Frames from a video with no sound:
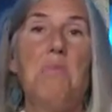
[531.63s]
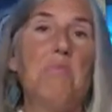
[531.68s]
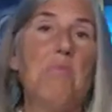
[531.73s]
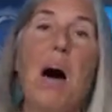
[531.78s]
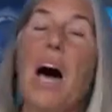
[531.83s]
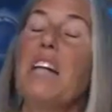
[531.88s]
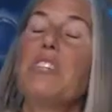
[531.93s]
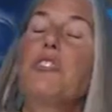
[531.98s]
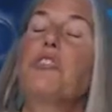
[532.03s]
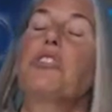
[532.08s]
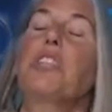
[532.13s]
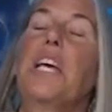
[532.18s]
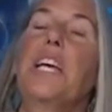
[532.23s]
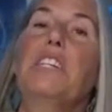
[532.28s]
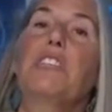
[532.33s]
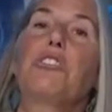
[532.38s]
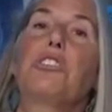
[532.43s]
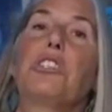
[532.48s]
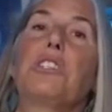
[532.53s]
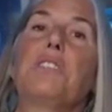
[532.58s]

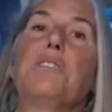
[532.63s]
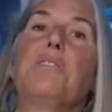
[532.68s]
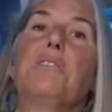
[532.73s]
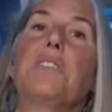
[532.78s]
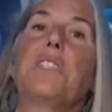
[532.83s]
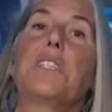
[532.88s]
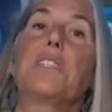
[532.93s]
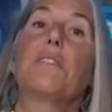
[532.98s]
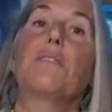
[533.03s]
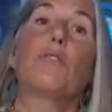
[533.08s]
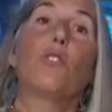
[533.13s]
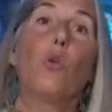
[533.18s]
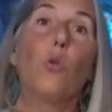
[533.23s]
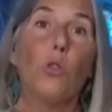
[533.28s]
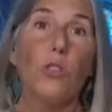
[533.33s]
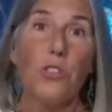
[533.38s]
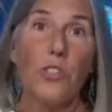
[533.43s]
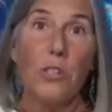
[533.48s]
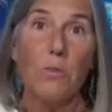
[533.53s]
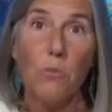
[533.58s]
modulations and, of
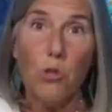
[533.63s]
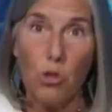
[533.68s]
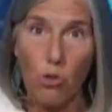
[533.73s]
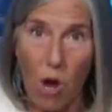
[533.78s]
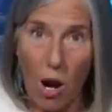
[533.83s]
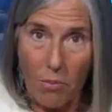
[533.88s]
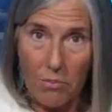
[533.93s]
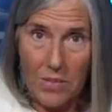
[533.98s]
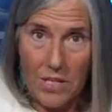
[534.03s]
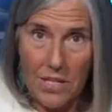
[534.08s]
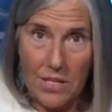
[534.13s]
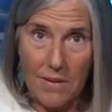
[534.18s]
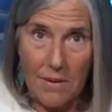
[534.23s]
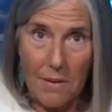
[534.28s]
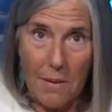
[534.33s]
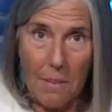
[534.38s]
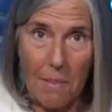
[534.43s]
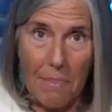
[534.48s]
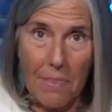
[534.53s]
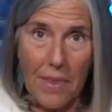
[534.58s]
course, some drums.
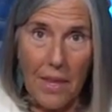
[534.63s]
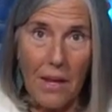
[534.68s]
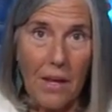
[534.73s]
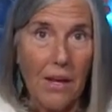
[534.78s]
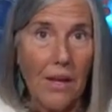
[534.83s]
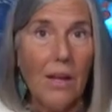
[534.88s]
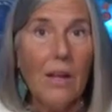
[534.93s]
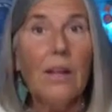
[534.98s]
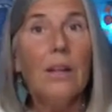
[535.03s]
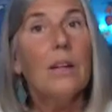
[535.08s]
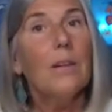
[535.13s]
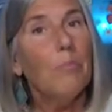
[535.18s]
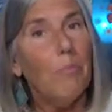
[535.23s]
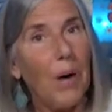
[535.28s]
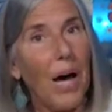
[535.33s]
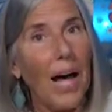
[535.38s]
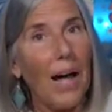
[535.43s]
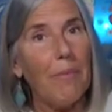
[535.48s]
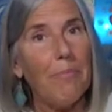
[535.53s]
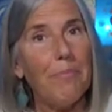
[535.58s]

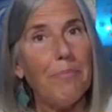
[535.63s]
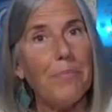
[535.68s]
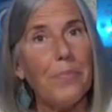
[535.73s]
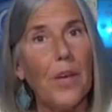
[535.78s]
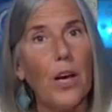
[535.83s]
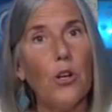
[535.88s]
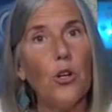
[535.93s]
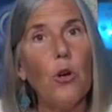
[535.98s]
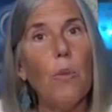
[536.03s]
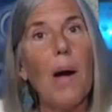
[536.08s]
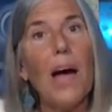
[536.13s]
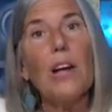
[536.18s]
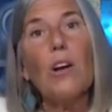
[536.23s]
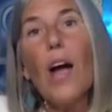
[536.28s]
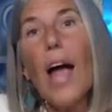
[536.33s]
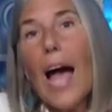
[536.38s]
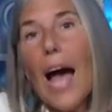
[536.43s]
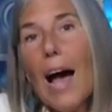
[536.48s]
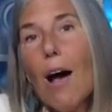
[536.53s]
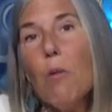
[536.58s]
But no
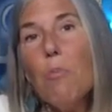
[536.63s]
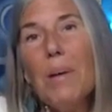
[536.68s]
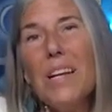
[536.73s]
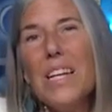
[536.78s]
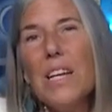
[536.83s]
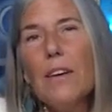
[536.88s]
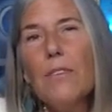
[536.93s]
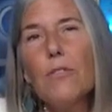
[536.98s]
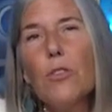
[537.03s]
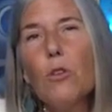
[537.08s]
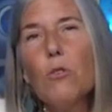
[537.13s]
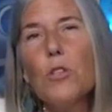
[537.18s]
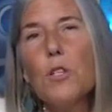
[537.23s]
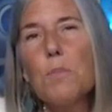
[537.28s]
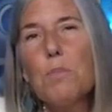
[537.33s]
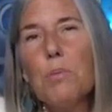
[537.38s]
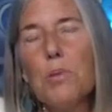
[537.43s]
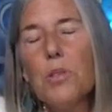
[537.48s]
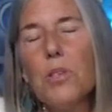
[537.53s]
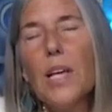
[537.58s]
matter how many of
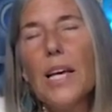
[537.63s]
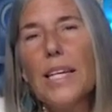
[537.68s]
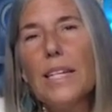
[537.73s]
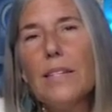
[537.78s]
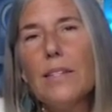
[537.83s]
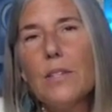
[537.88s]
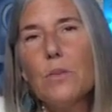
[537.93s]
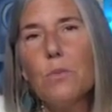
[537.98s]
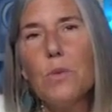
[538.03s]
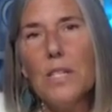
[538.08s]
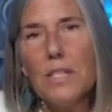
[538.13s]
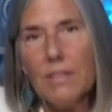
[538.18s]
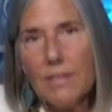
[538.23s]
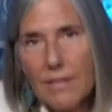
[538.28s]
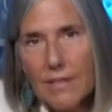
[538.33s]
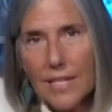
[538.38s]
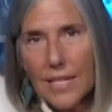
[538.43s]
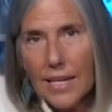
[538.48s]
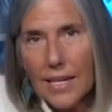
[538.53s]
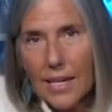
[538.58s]
those plays we
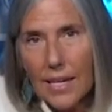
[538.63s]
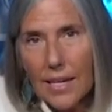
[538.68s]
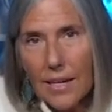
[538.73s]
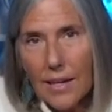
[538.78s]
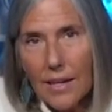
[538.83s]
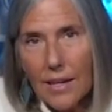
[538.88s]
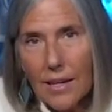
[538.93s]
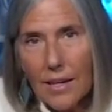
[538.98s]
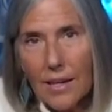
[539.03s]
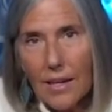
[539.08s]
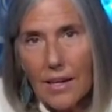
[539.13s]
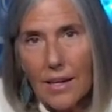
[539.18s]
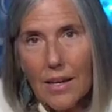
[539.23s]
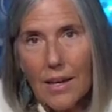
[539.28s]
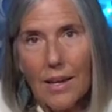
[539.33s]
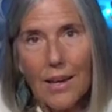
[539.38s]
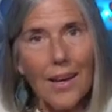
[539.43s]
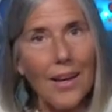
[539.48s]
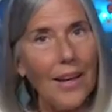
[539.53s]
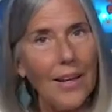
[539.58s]
see,
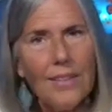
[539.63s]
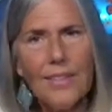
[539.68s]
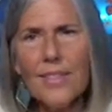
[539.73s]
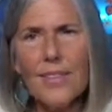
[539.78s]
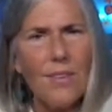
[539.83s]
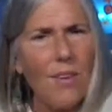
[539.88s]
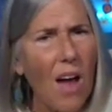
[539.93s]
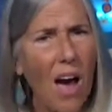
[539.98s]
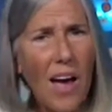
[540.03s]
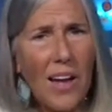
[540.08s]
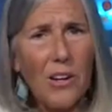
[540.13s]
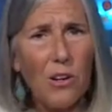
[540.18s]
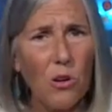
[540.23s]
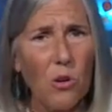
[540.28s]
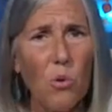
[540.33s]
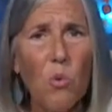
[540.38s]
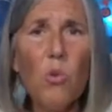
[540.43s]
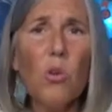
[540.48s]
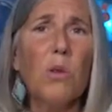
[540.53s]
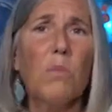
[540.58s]
it's not
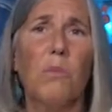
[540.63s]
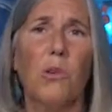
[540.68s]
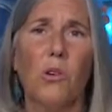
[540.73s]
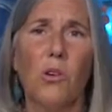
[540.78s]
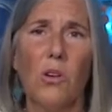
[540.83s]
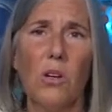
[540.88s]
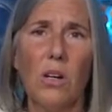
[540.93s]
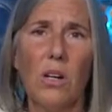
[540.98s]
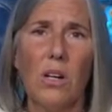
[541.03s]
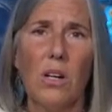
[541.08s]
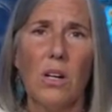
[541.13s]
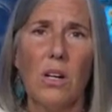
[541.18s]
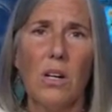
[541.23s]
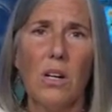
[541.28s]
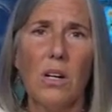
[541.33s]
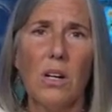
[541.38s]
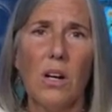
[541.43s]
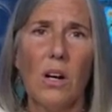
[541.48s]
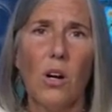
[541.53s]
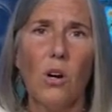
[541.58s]
normal.
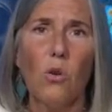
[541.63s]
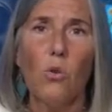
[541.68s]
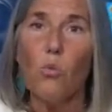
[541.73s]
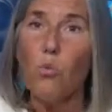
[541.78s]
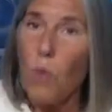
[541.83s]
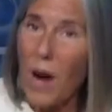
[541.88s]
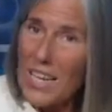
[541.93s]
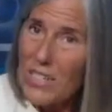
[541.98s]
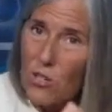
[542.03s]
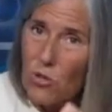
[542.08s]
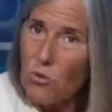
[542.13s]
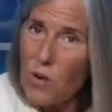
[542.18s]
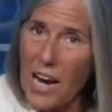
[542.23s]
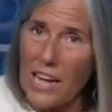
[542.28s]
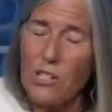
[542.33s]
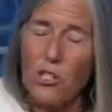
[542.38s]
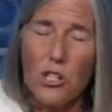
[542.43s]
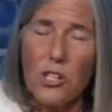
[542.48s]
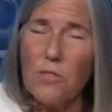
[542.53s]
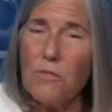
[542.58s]

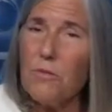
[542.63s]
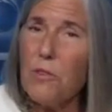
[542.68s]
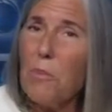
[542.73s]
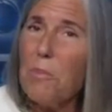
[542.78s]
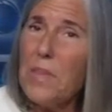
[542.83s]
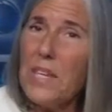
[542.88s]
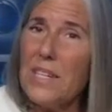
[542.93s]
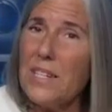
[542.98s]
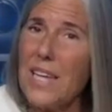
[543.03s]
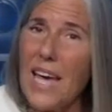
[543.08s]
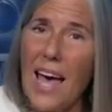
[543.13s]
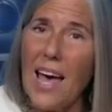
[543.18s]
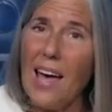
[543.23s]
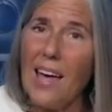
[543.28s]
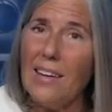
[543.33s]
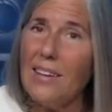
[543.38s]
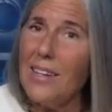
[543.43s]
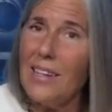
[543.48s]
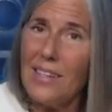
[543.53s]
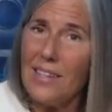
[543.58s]
Resurrection from the
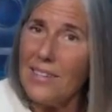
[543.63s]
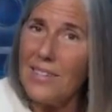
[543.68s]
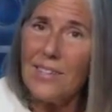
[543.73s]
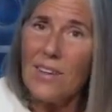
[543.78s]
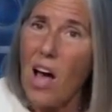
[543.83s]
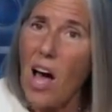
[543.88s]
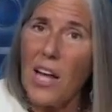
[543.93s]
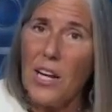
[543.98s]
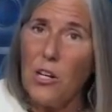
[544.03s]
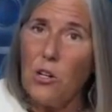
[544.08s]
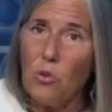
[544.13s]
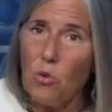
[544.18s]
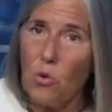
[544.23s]
dead is not a